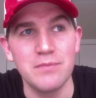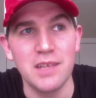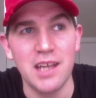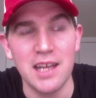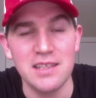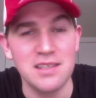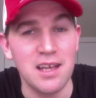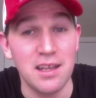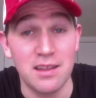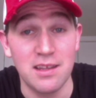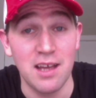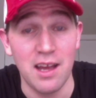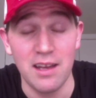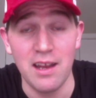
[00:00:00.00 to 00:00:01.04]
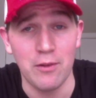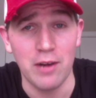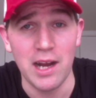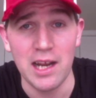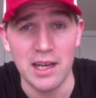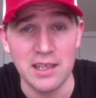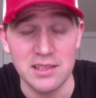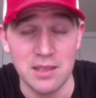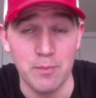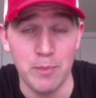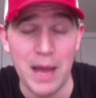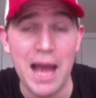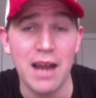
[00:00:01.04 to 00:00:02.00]
gets enough credit, because the
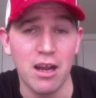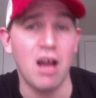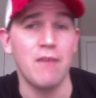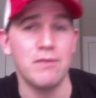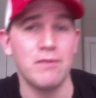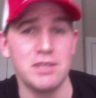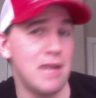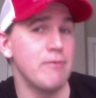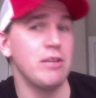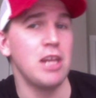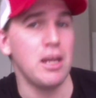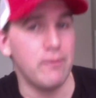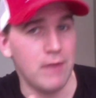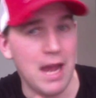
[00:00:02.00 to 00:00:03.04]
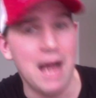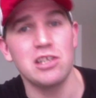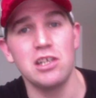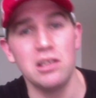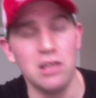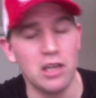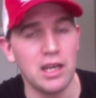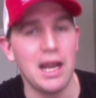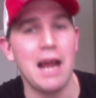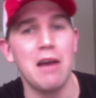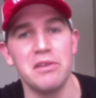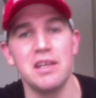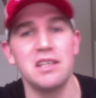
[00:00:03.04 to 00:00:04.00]
back office and everything, if you actually look at
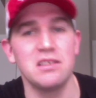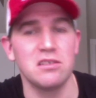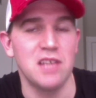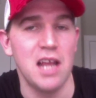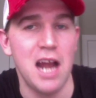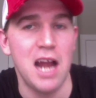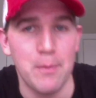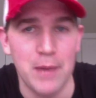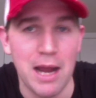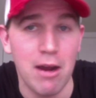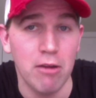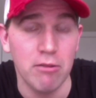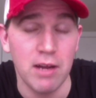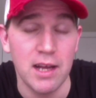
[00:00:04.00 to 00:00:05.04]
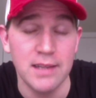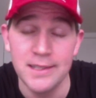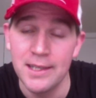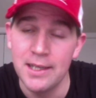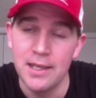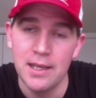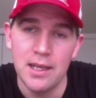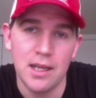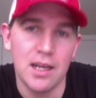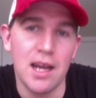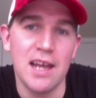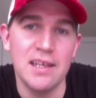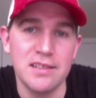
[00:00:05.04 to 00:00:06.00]
how things are set up and how it runs,
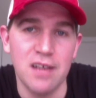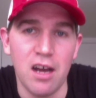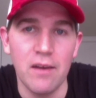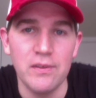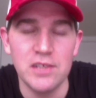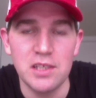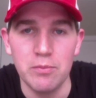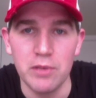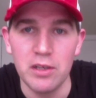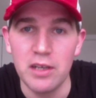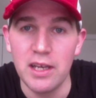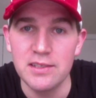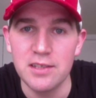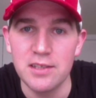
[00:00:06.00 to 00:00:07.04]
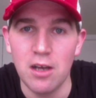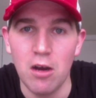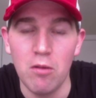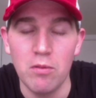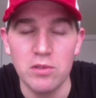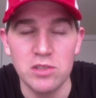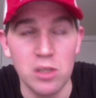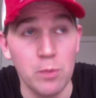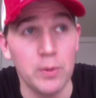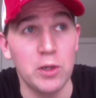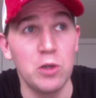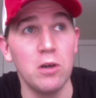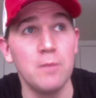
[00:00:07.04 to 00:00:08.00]
guy is obviously brilliant. So,
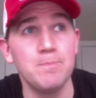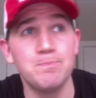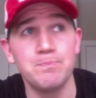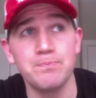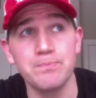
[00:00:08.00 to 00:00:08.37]
super cool.